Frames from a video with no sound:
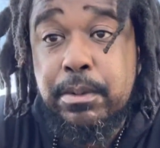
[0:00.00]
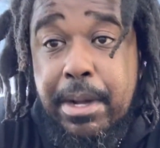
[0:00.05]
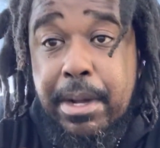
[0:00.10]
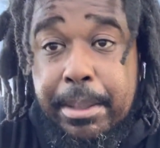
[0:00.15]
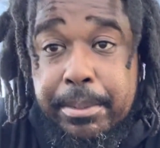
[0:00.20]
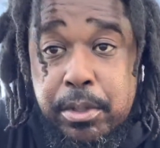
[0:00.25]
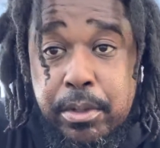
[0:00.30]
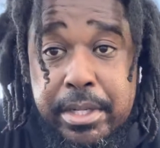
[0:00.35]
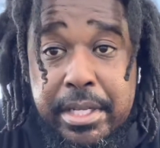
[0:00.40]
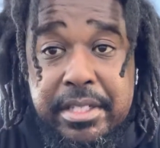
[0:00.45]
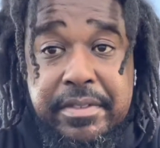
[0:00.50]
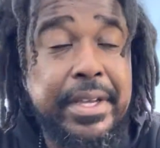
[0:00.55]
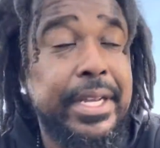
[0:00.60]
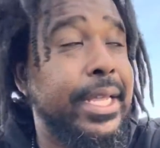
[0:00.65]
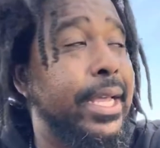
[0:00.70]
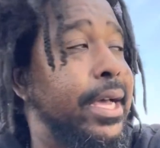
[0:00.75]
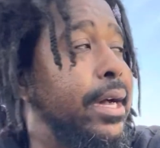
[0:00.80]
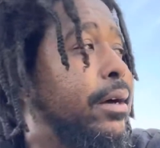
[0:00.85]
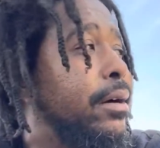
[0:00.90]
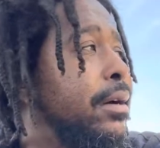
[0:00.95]
why I'm doing this
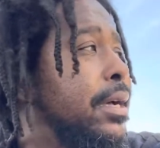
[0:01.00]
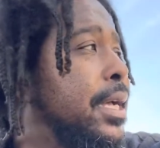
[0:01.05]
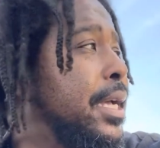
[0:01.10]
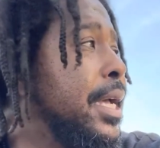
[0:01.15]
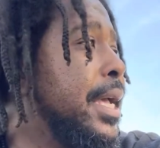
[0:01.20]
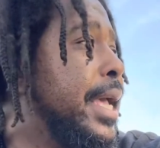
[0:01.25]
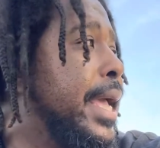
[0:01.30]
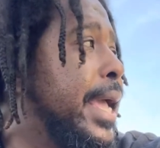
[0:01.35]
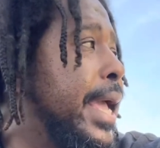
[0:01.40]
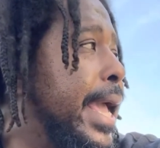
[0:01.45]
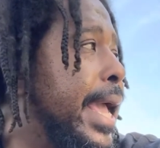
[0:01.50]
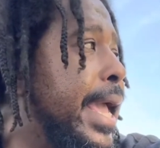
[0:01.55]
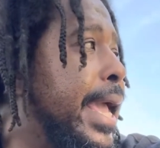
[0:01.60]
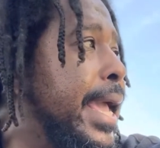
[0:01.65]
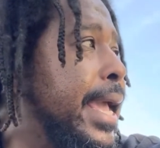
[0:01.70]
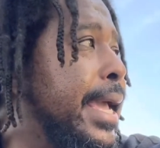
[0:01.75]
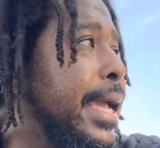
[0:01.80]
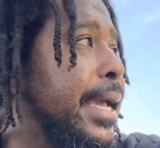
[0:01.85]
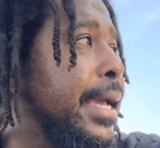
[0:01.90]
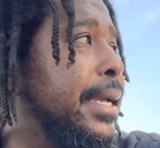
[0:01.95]
video,
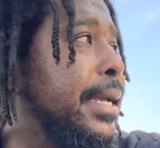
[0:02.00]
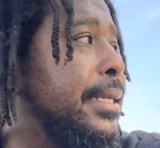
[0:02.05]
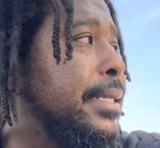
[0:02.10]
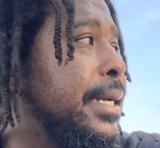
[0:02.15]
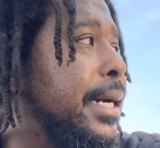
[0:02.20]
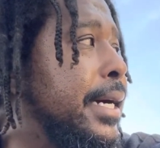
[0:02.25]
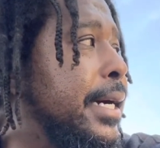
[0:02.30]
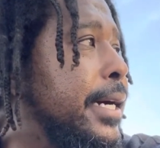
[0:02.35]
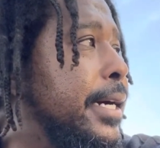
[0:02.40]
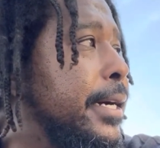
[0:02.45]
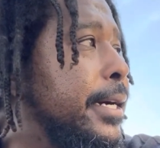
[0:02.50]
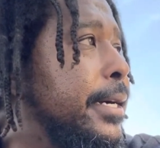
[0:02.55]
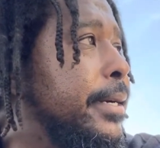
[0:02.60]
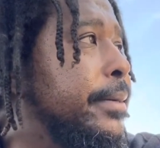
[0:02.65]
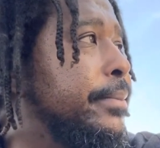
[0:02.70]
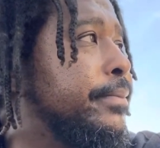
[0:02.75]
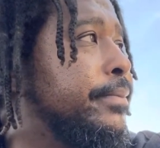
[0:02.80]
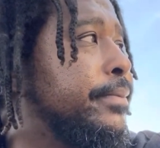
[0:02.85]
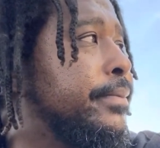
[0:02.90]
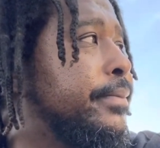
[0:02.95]
and
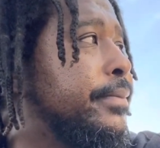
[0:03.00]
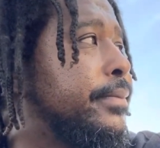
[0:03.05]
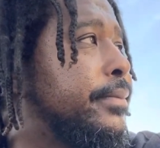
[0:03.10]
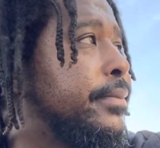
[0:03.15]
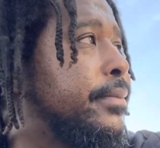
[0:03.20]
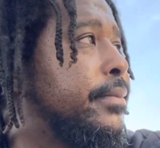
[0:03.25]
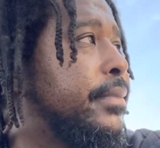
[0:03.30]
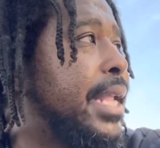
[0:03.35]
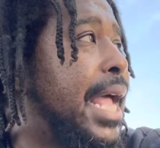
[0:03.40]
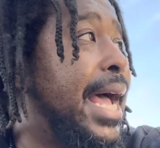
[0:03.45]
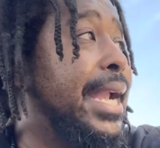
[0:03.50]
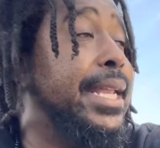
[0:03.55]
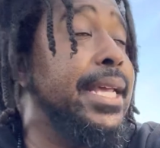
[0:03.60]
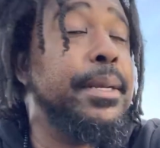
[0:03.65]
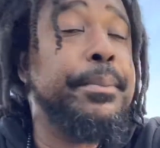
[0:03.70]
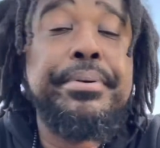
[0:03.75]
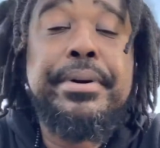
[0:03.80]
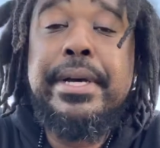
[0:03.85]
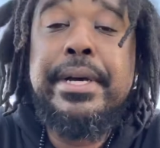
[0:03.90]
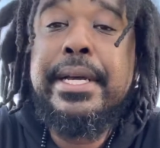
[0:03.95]
um, I
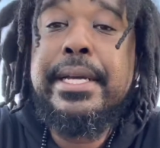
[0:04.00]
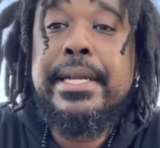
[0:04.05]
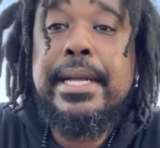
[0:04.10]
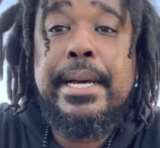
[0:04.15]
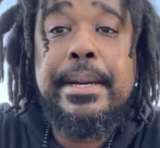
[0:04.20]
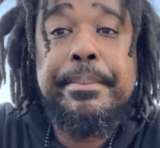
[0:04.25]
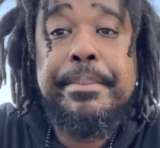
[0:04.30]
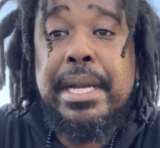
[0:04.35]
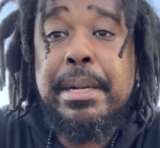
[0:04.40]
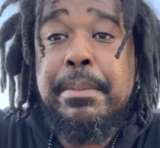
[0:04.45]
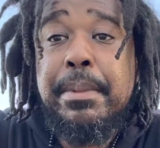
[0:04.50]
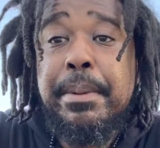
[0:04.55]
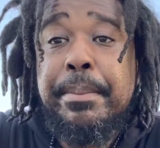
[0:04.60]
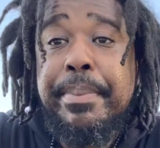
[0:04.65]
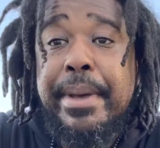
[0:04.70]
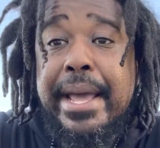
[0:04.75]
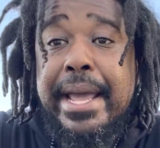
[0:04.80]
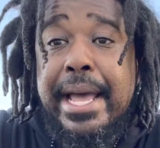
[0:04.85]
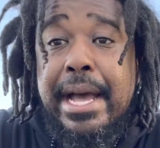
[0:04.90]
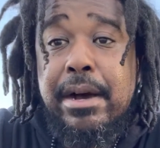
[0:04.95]
didn't put a minimum
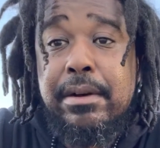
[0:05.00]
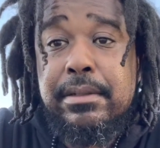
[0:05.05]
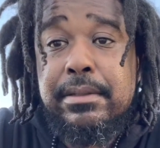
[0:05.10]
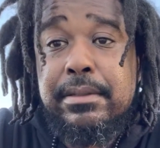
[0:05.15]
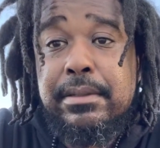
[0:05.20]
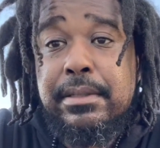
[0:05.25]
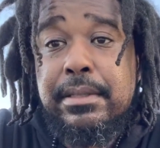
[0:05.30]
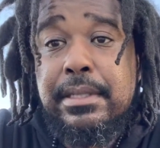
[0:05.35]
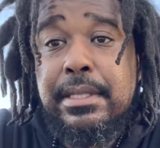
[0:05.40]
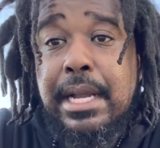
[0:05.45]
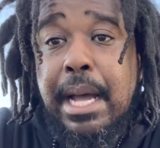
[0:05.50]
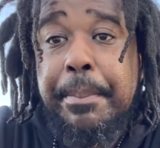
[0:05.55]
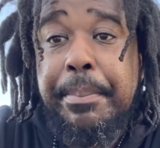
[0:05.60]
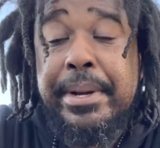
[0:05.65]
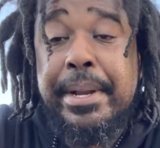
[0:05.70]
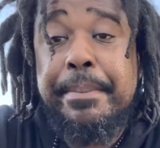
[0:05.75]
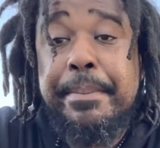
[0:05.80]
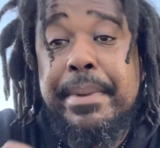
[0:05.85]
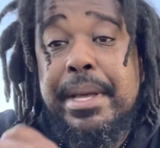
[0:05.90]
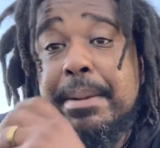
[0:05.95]
payout. I
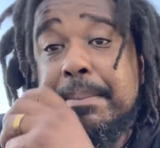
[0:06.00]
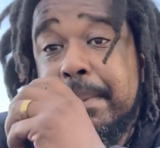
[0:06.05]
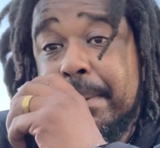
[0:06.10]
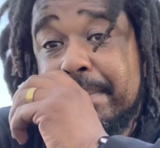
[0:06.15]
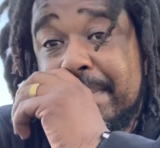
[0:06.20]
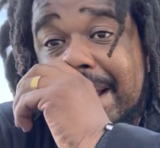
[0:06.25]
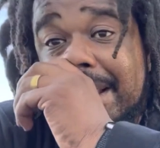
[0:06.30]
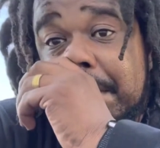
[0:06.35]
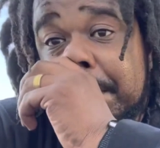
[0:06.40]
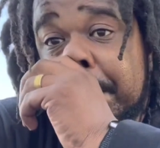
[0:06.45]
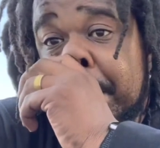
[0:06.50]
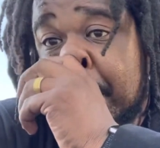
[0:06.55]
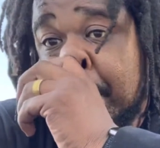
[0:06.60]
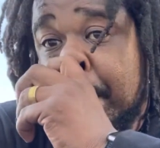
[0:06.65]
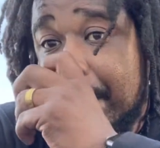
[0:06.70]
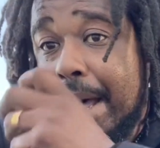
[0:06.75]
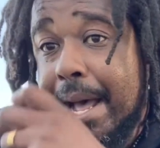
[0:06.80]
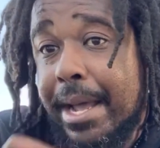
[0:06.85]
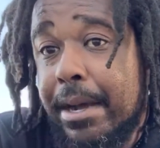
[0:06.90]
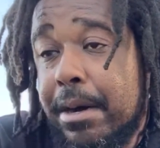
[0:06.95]
put a minimum dollar per
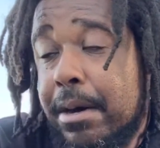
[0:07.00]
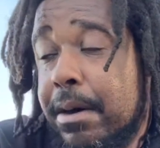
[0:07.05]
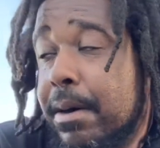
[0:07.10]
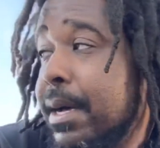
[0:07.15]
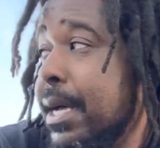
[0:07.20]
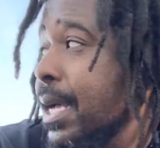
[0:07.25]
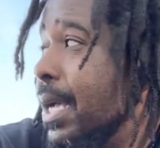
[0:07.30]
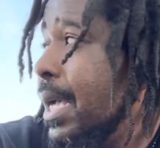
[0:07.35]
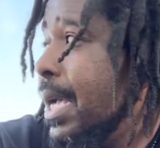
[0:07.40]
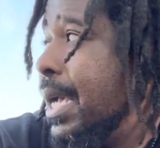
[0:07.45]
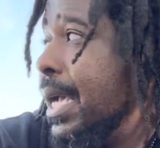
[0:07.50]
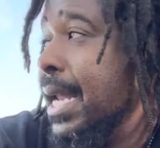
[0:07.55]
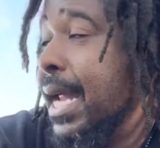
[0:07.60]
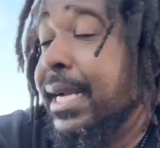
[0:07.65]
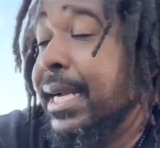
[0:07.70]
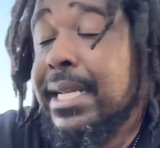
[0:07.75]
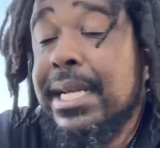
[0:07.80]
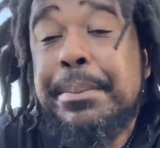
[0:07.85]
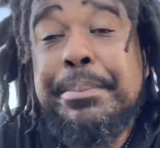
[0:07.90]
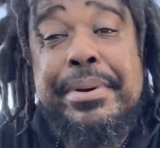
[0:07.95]
mile, and I
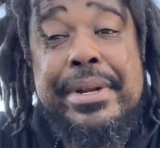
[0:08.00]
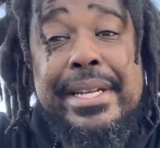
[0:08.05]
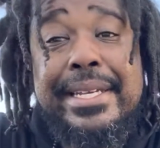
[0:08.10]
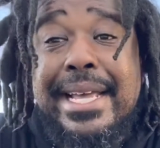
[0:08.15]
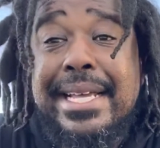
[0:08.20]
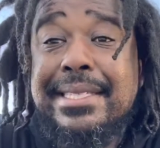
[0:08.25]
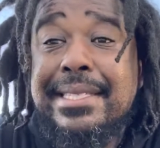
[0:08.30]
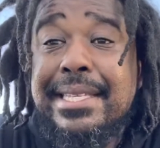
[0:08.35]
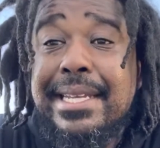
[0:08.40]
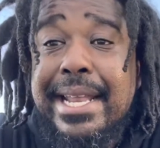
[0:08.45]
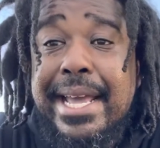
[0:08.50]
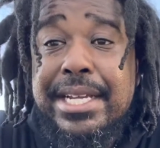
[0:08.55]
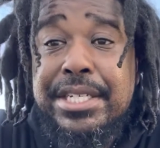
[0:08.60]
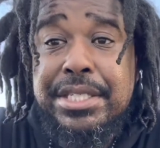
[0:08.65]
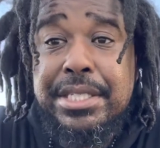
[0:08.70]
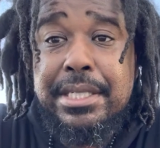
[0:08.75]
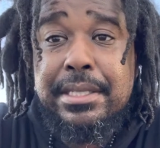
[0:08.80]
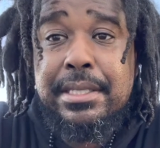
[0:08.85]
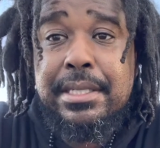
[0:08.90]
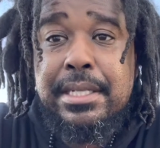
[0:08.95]
didn't put a
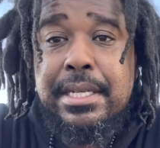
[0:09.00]
destination,